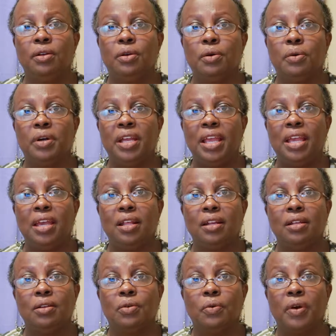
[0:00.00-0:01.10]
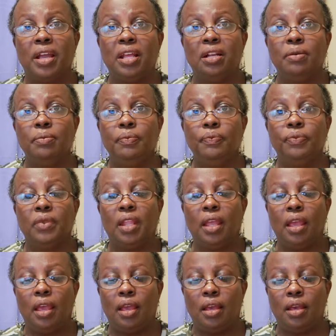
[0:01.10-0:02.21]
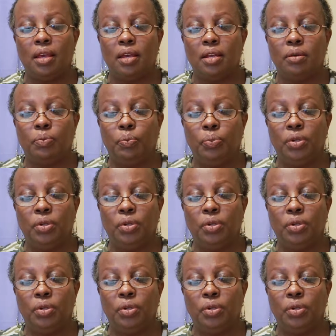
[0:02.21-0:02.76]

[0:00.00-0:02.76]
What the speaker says: Go ahead and grade them and